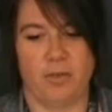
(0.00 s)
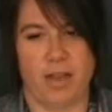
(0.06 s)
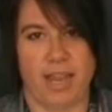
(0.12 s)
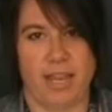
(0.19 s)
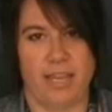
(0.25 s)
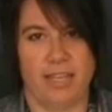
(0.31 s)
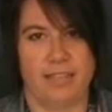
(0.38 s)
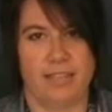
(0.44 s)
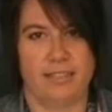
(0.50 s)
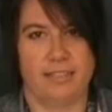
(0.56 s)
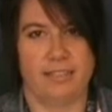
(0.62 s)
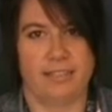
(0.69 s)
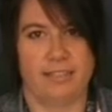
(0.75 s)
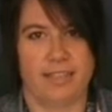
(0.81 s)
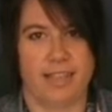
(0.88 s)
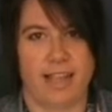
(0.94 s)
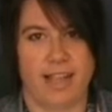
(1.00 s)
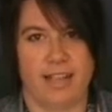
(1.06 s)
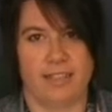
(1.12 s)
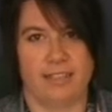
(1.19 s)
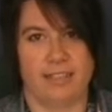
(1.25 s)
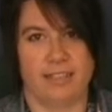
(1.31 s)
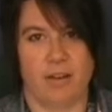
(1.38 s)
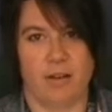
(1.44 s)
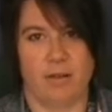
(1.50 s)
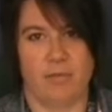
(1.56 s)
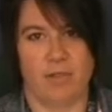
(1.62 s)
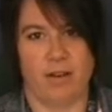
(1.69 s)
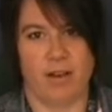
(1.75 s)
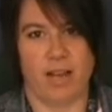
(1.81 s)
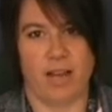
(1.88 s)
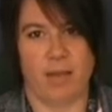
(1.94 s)
way, and I'm
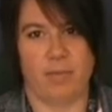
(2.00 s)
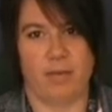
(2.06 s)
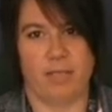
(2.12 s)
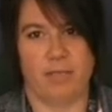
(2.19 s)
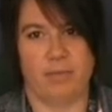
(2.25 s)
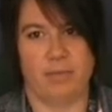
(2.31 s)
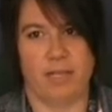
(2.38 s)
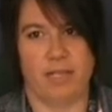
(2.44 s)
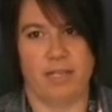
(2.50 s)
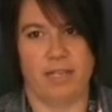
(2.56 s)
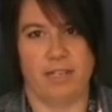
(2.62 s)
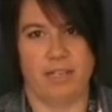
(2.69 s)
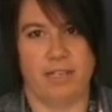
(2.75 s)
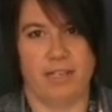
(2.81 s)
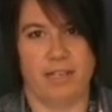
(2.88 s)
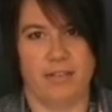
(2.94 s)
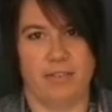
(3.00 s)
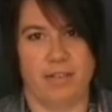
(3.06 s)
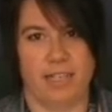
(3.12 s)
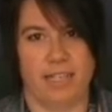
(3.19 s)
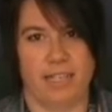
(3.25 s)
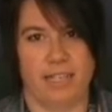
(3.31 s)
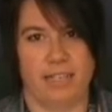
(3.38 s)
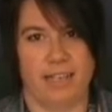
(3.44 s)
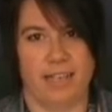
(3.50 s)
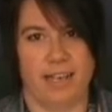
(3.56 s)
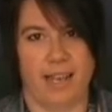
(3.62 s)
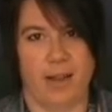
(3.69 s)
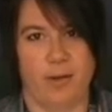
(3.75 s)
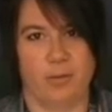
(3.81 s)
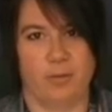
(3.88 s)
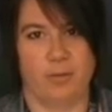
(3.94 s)
very happy to be living in the
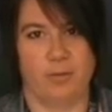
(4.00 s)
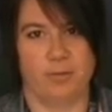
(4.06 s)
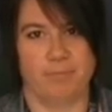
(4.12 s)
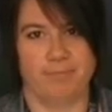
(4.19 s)
cloud.